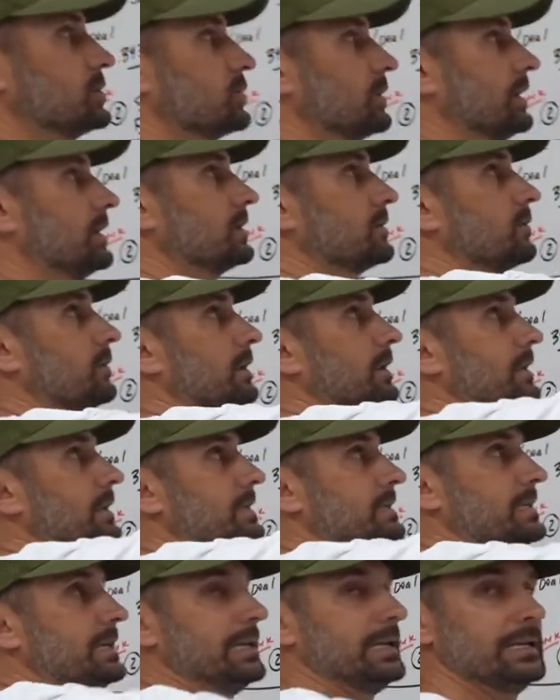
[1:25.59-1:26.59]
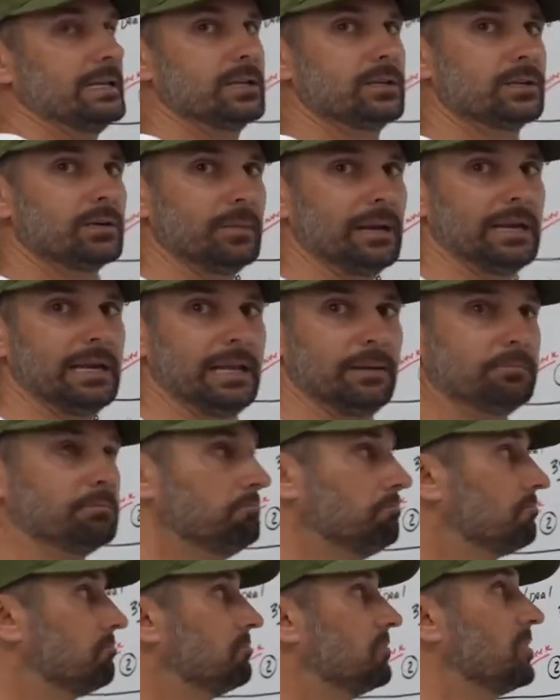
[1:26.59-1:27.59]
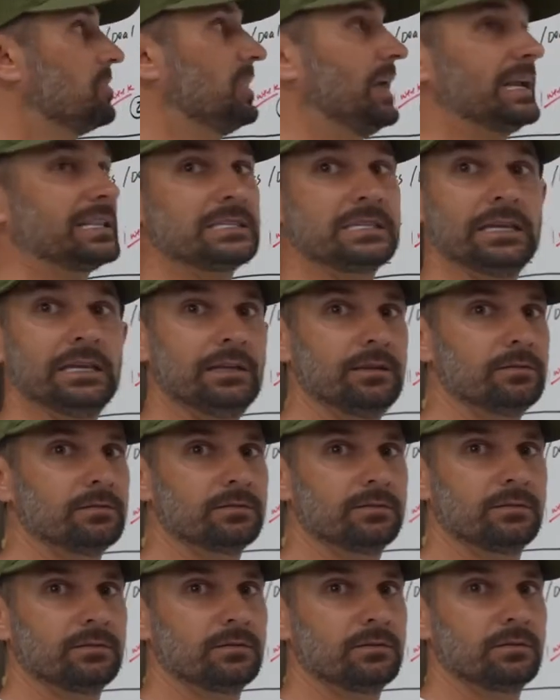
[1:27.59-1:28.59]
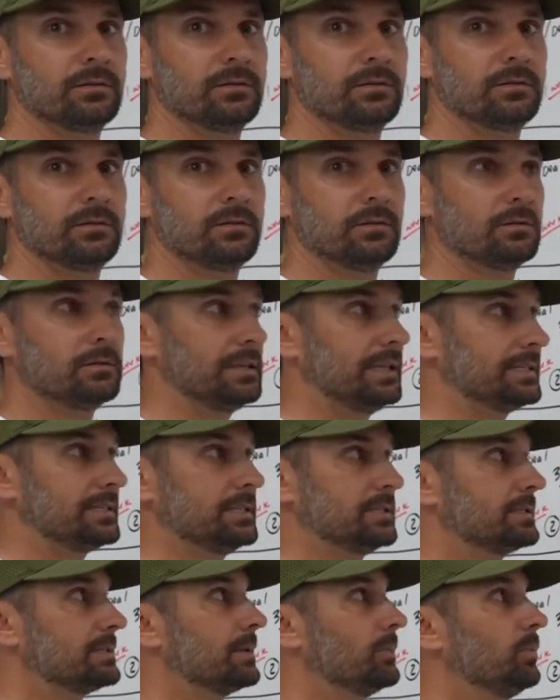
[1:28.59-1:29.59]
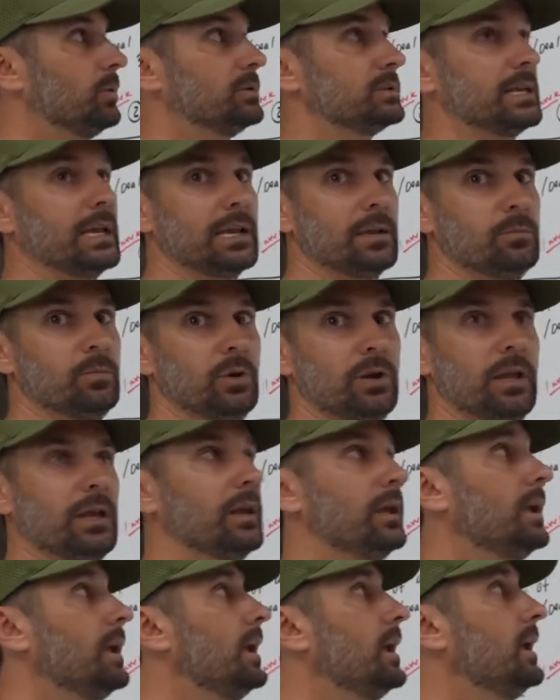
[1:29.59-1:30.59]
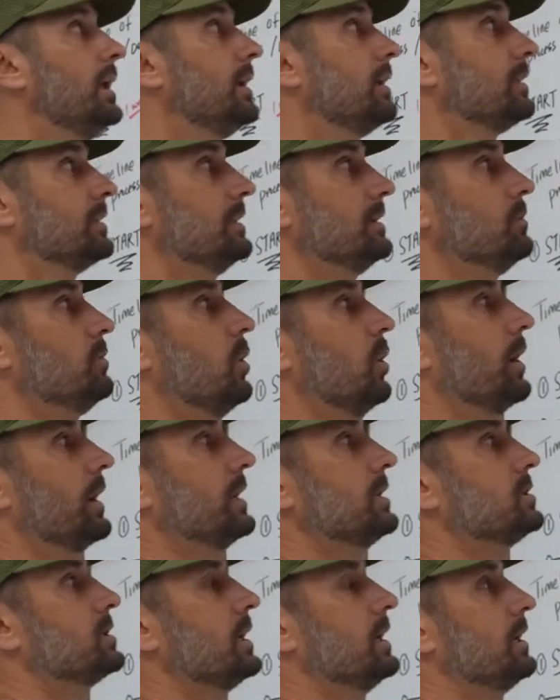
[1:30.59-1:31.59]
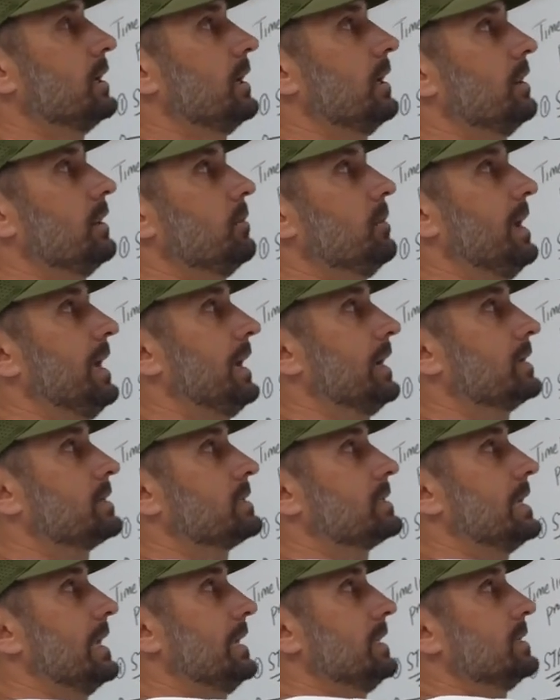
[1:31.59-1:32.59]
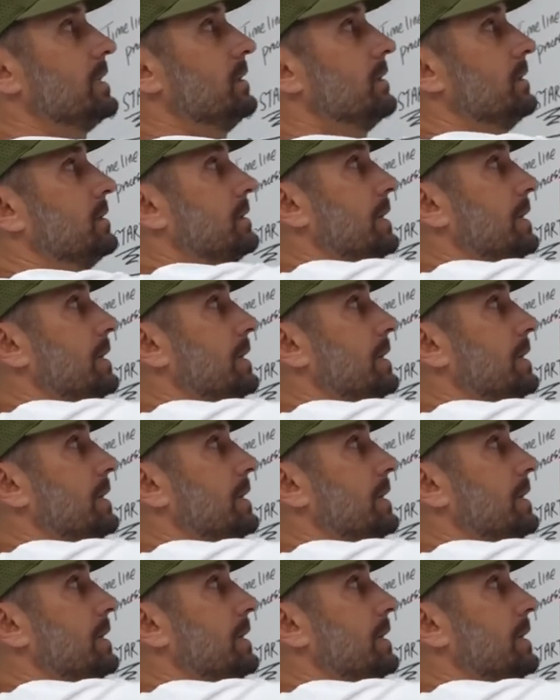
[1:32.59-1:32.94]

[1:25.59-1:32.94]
transferring the deed to my name. That's it. That's as simple as I can put it. The mortgage in the bank stays in the